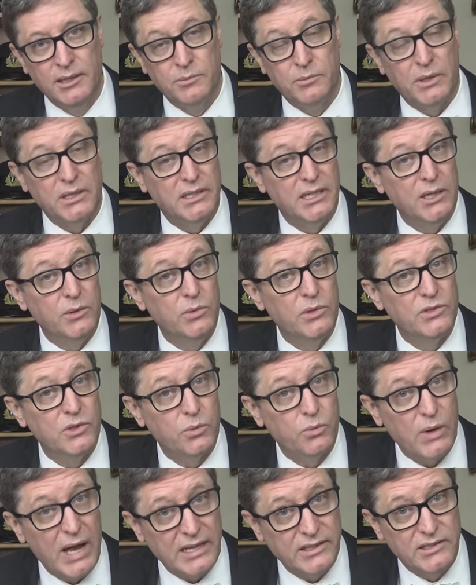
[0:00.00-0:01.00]
But Dee was
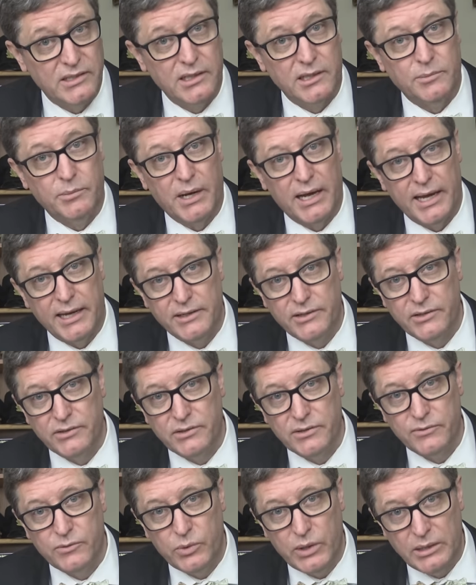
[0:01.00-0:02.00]
arrested by
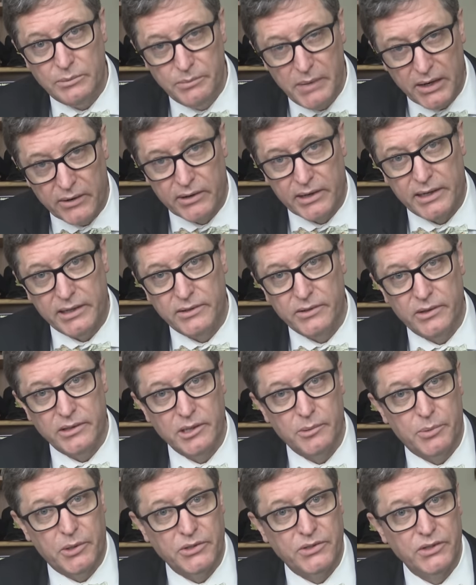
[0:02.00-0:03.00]
agents of Queen Mary during
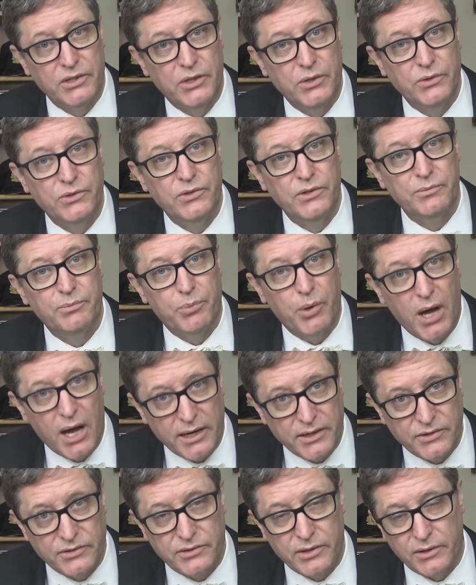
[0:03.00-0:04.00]
the persecution of
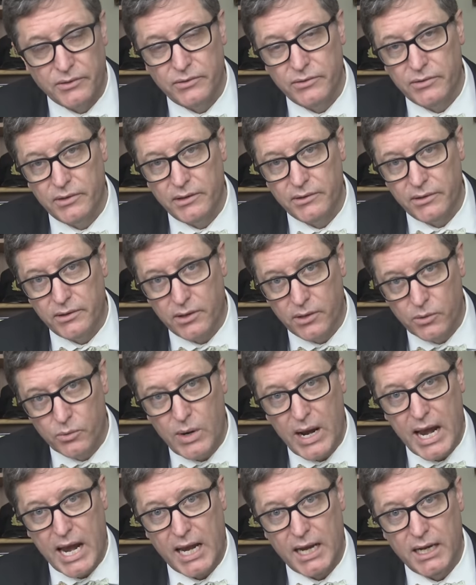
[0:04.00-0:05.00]
Protestants under her
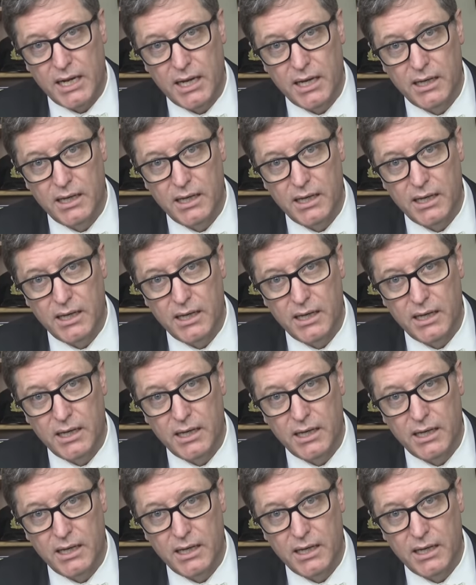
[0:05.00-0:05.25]
reign.